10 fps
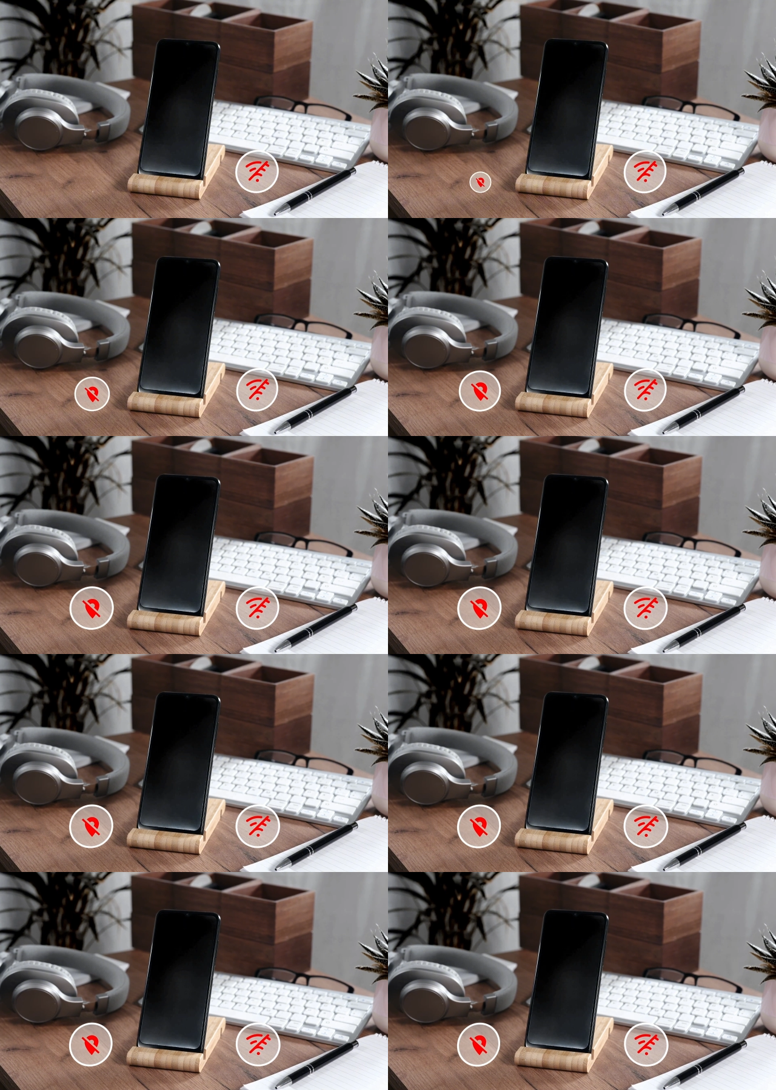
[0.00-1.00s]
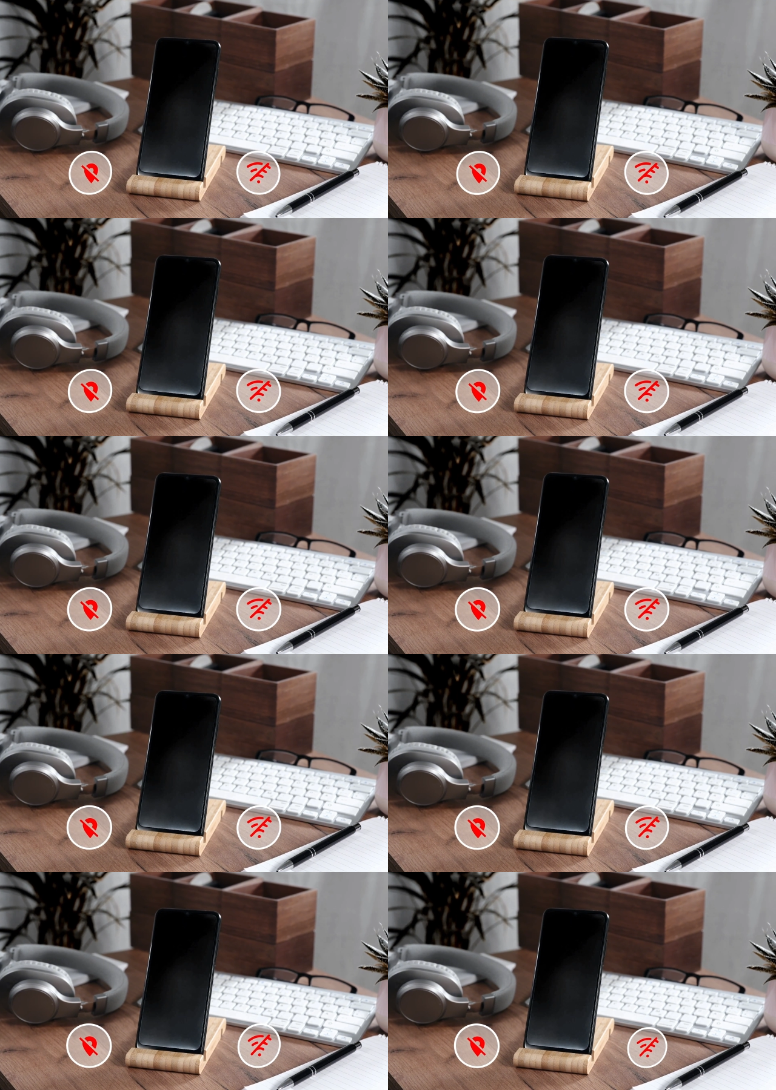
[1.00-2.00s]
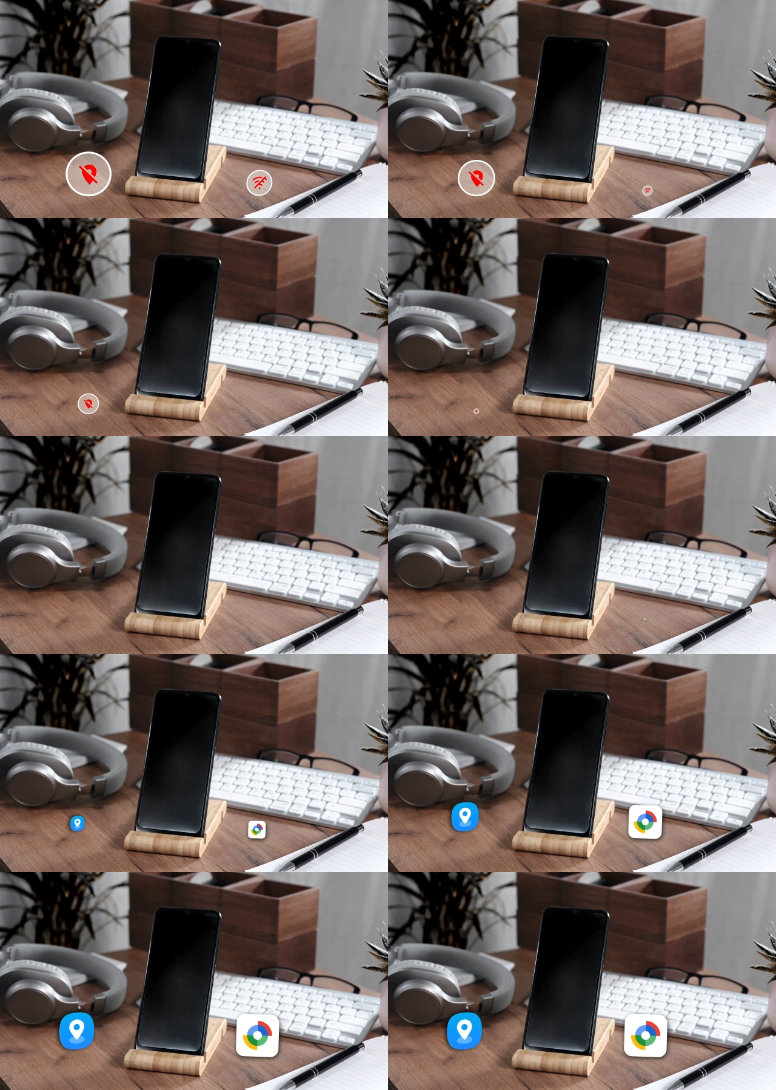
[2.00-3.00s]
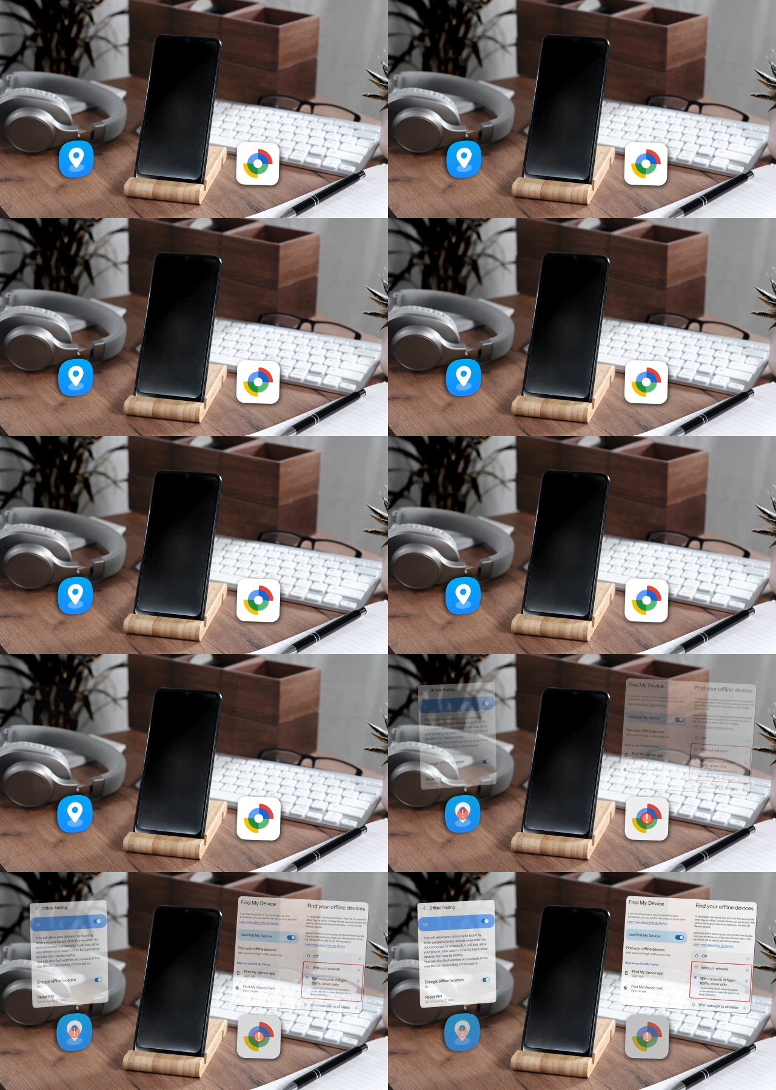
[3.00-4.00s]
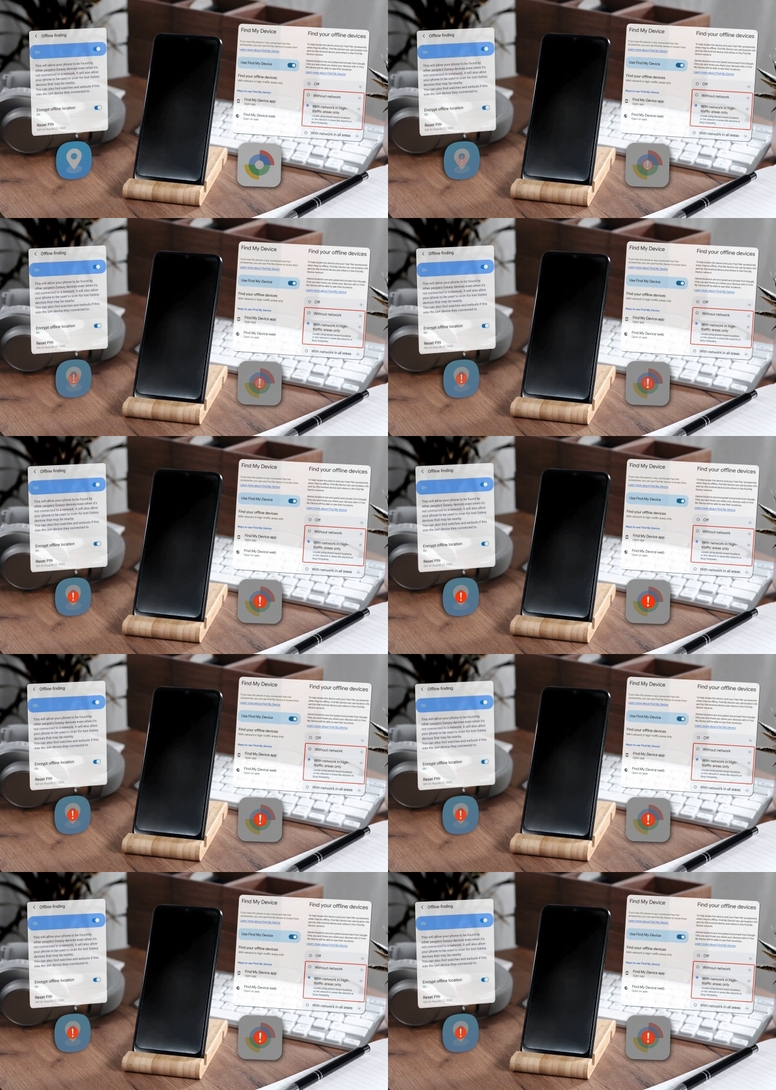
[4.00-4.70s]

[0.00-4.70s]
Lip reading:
(no speaker visible)